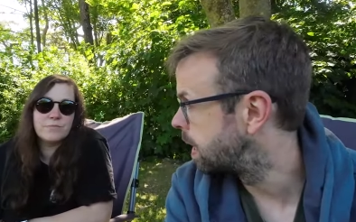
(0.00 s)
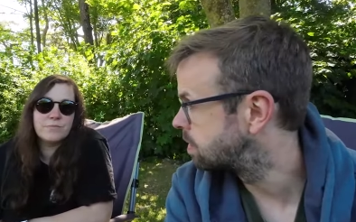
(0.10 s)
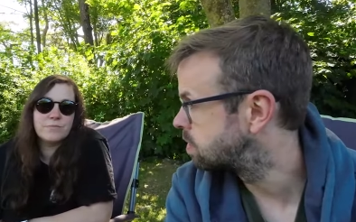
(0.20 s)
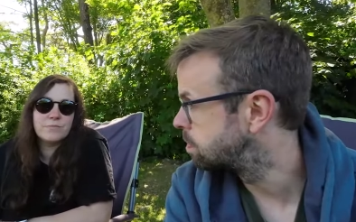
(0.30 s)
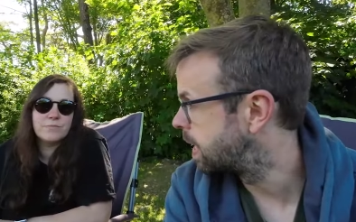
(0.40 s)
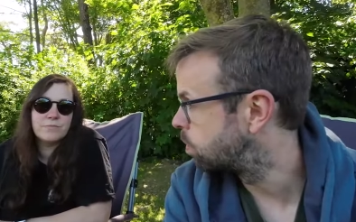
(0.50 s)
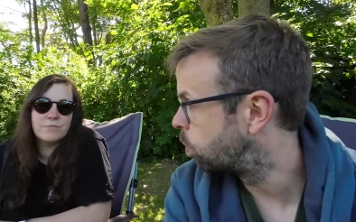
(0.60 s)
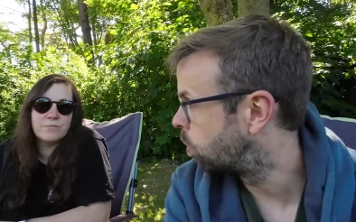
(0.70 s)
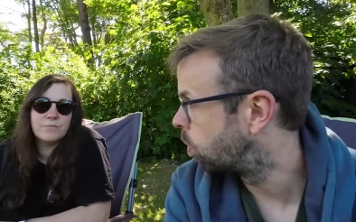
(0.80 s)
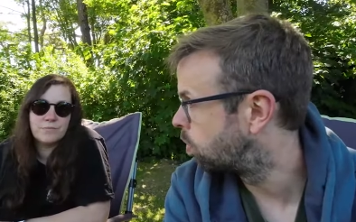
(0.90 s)
Speaker 1: down to the Man of
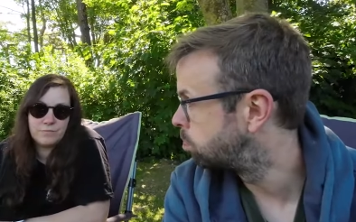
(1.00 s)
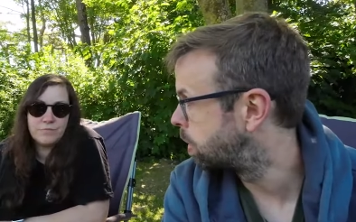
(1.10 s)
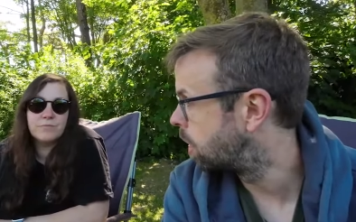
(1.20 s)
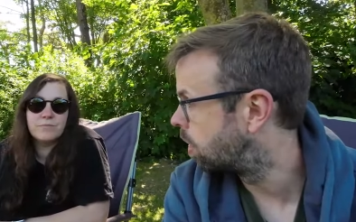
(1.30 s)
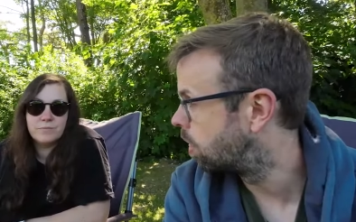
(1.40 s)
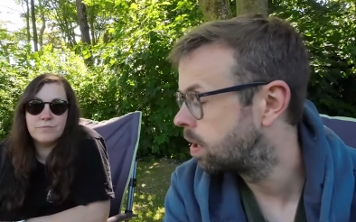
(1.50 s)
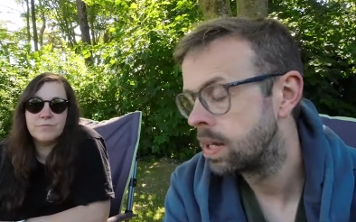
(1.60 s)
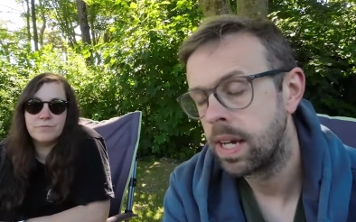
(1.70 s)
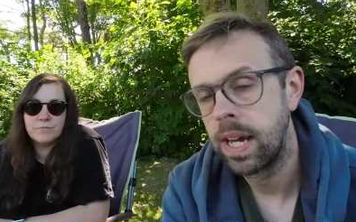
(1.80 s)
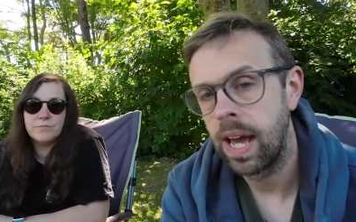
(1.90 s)
War bar
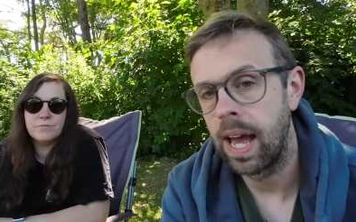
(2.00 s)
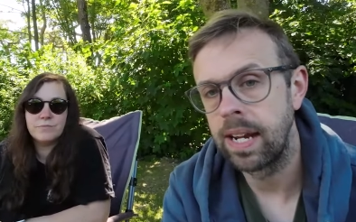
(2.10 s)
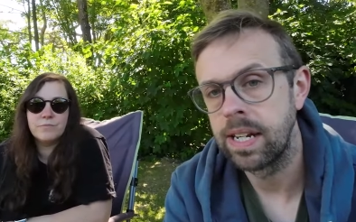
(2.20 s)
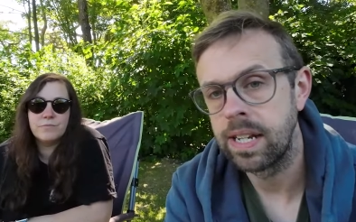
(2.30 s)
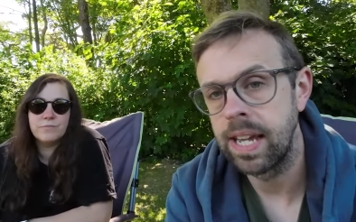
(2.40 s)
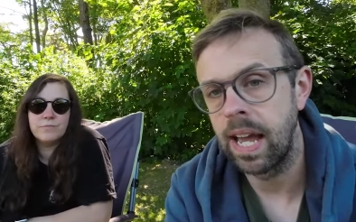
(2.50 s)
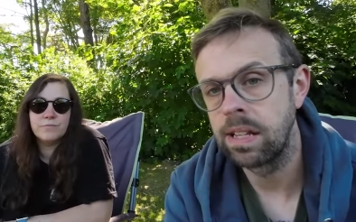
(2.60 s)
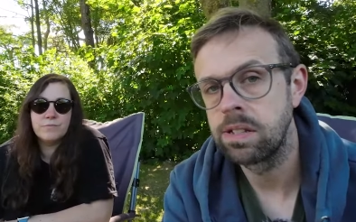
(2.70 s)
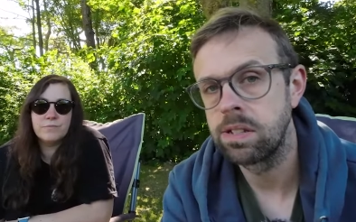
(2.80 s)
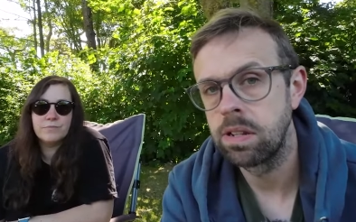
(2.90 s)
and
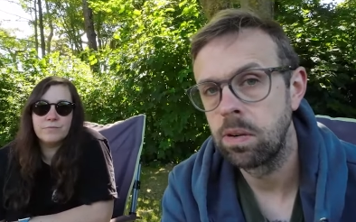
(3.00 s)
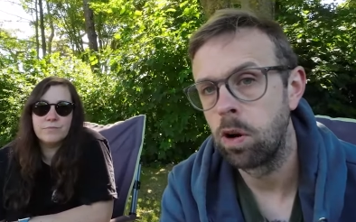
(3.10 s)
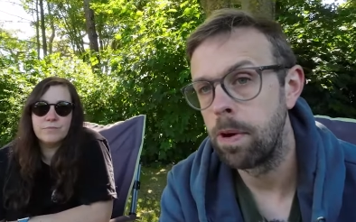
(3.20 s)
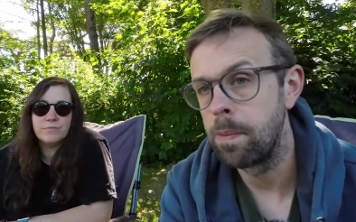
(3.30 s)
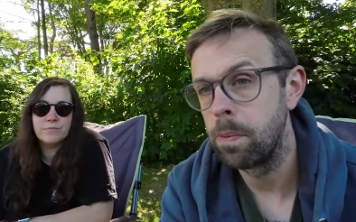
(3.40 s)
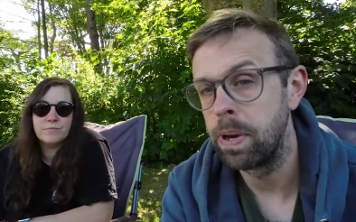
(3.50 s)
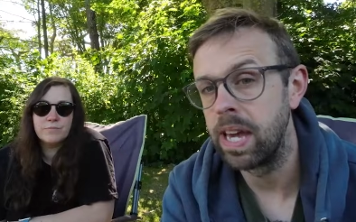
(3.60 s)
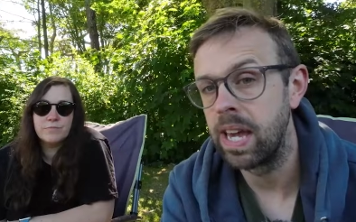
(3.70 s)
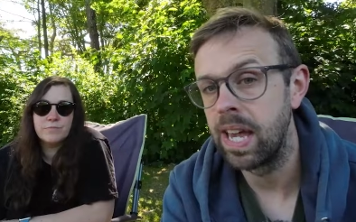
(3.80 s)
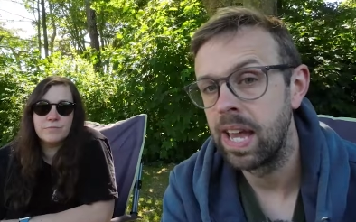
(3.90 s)
get, or maybe a
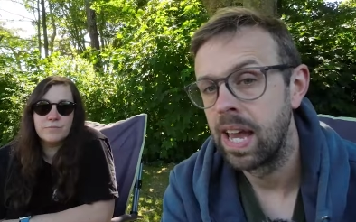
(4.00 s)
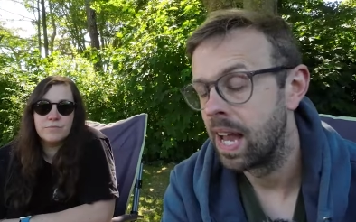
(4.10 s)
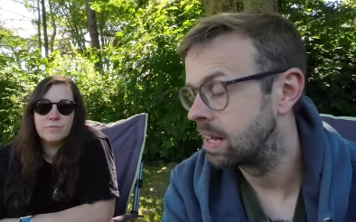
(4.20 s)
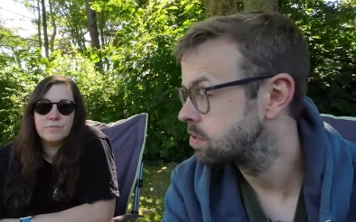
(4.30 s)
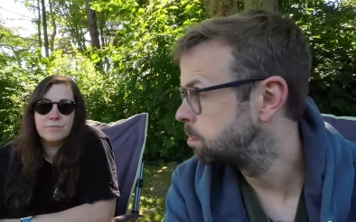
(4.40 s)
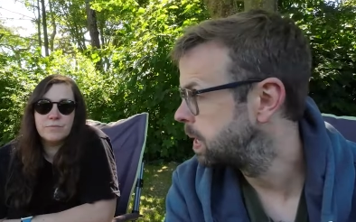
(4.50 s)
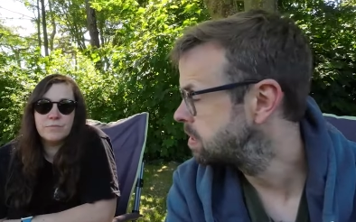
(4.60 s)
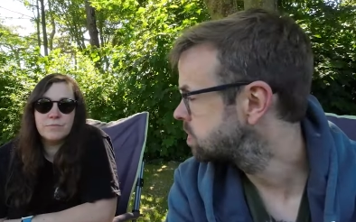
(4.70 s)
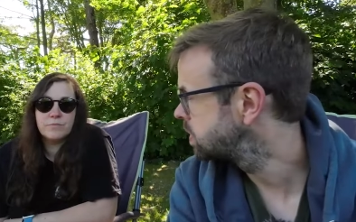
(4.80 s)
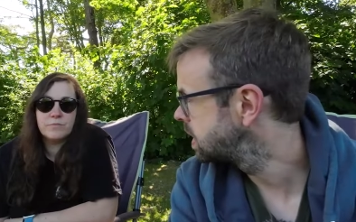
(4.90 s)
beer and some
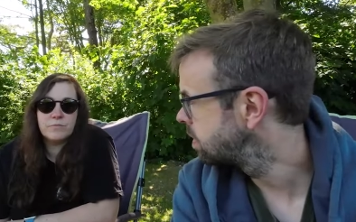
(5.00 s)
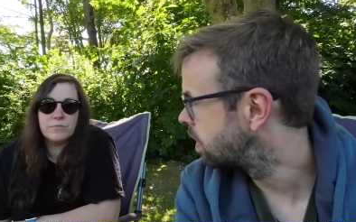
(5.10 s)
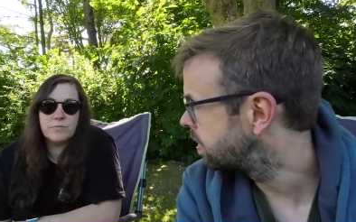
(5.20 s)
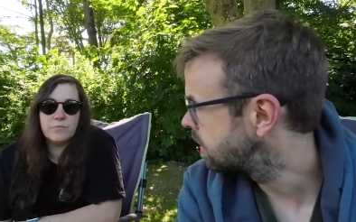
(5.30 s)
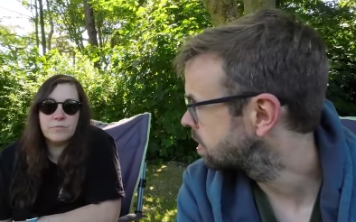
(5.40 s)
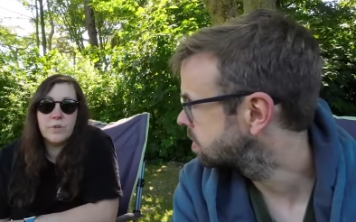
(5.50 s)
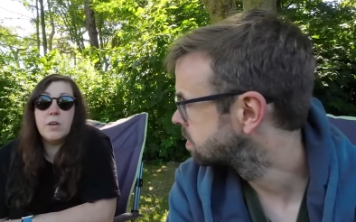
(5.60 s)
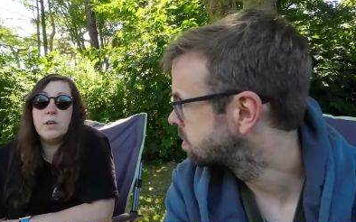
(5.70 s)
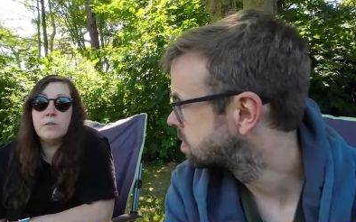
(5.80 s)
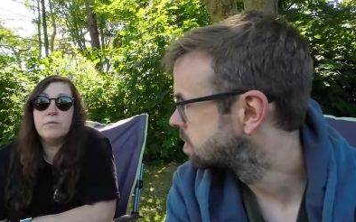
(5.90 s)
pizza for dinner. I think.
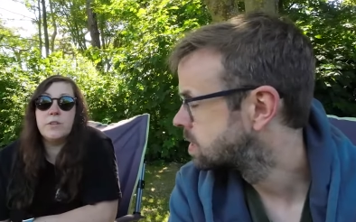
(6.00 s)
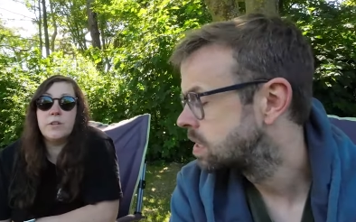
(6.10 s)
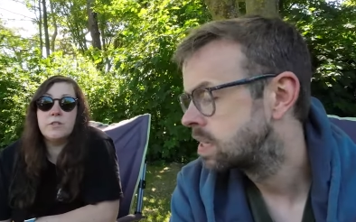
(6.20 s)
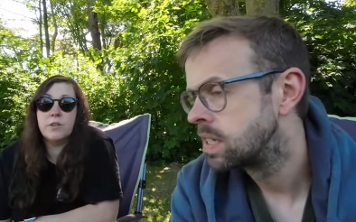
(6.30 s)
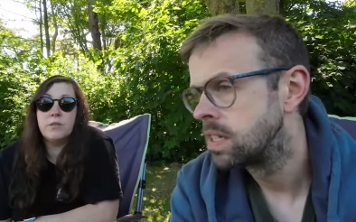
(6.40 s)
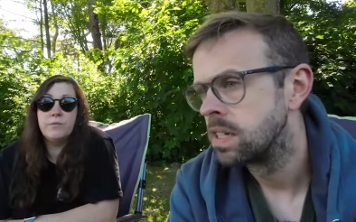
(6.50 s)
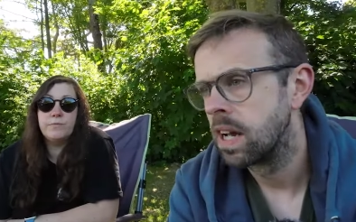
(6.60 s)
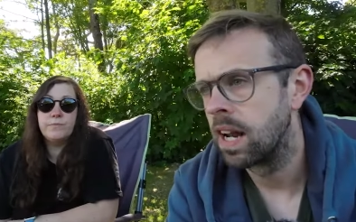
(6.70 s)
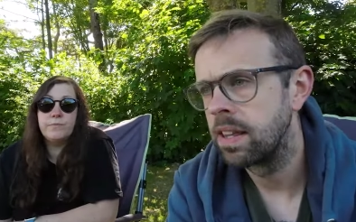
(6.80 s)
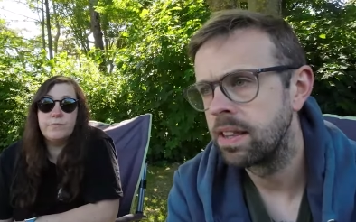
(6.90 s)
Yeah,
Speaker 2: I think so.
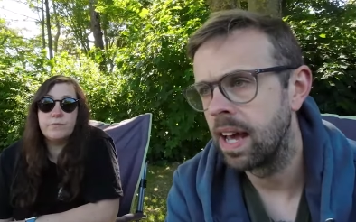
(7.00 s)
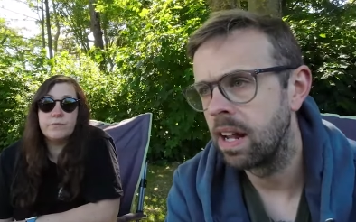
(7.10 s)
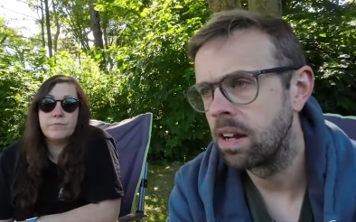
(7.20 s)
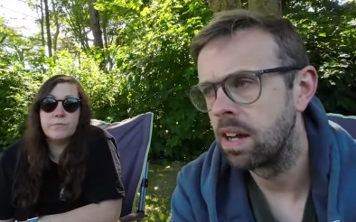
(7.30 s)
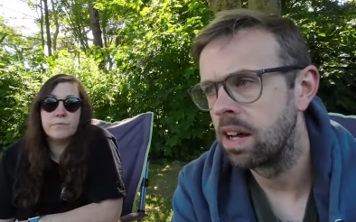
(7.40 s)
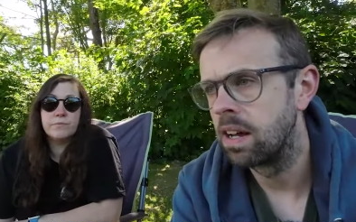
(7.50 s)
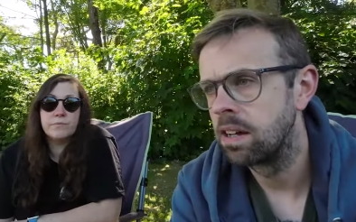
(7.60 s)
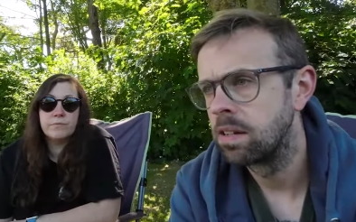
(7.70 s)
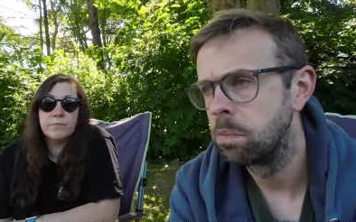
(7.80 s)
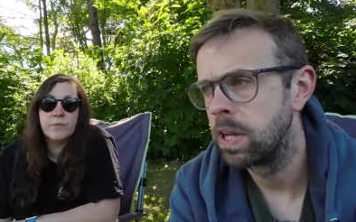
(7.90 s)
Speaker 1: I think that'll uh,
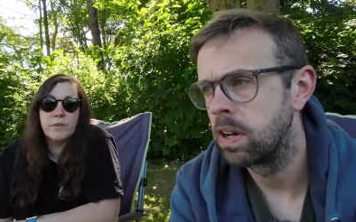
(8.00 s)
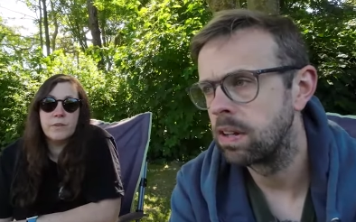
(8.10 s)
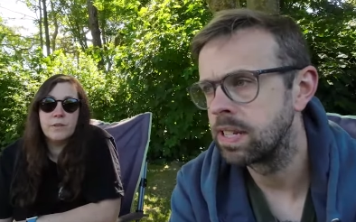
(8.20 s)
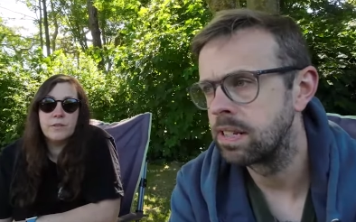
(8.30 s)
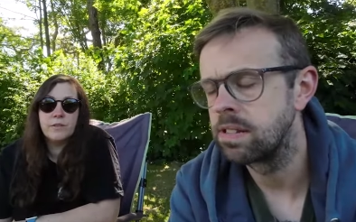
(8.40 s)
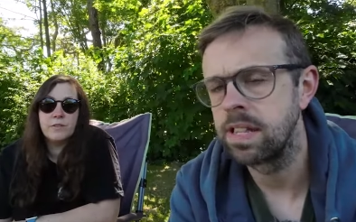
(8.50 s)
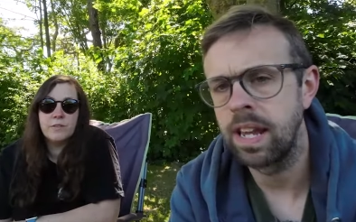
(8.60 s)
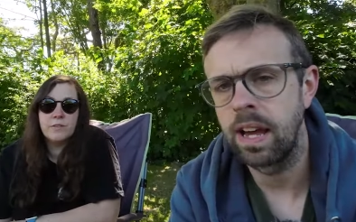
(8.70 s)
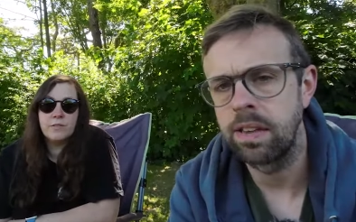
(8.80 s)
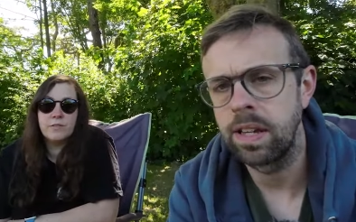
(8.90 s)
be a nice end to the
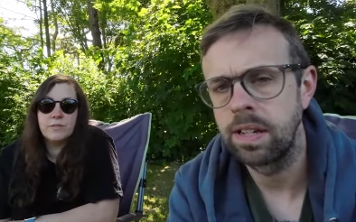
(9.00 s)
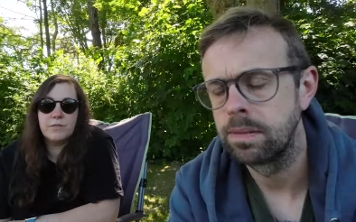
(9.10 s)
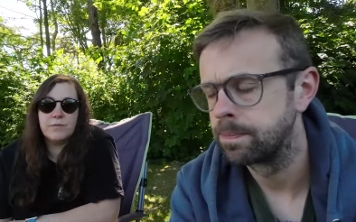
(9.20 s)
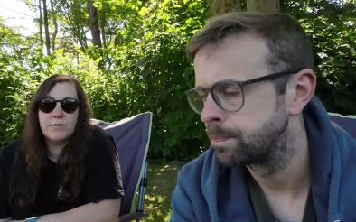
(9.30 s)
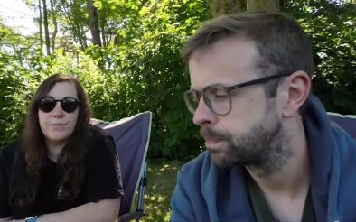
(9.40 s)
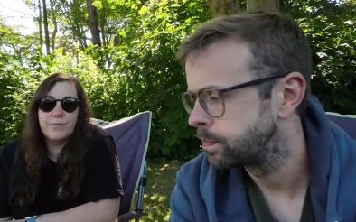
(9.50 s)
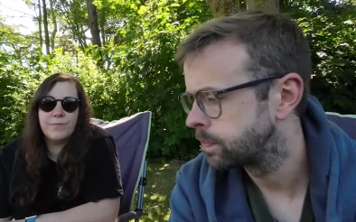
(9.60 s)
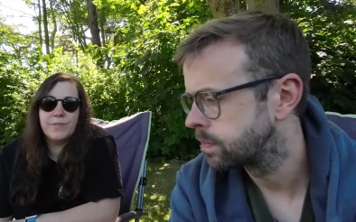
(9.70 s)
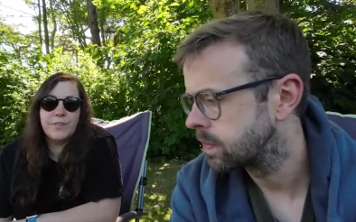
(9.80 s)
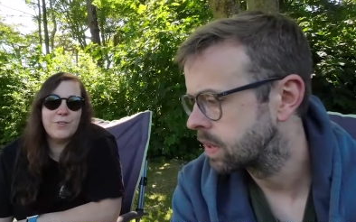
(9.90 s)
day. I think.
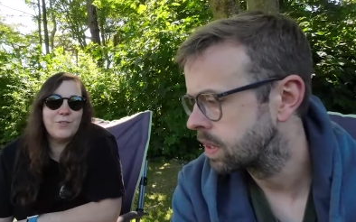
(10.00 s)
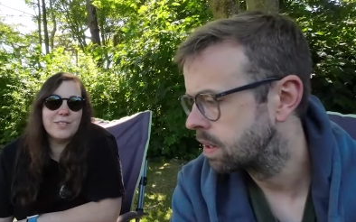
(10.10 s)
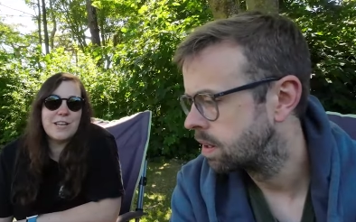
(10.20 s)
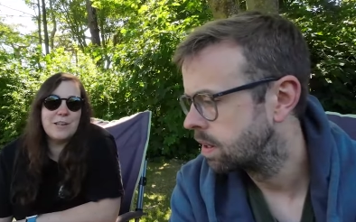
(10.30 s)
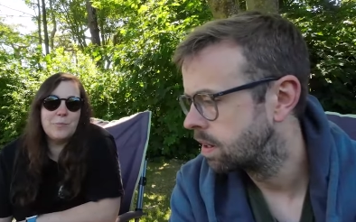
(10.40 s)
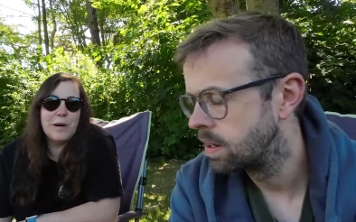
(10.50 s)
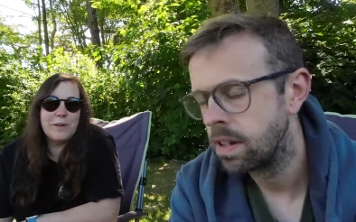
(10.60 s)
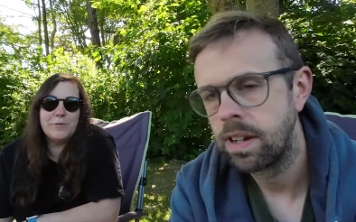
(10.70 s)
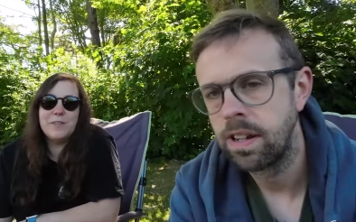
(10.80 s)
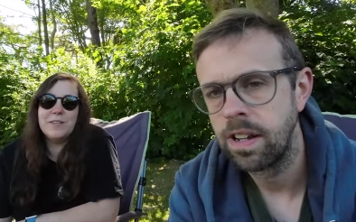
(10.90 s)
Speaker 2: The dogs had a little
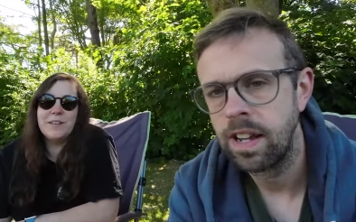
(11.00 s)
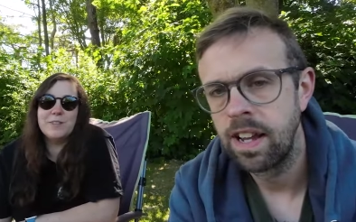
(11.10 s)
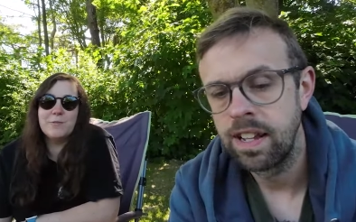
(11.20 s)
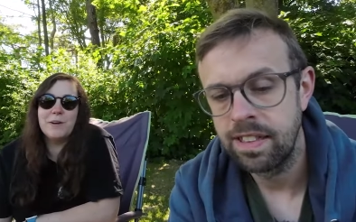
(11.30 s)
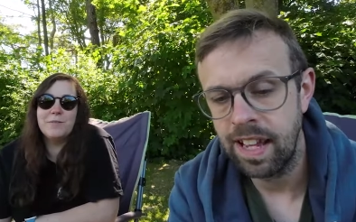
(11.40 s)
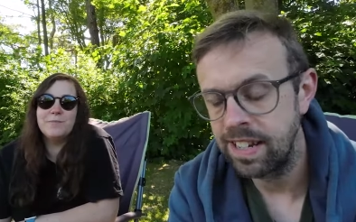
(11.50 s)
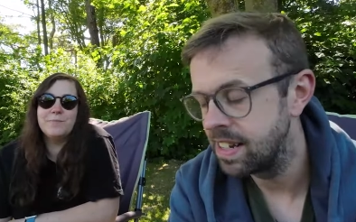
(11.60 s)
paddle, didn't they, as well? They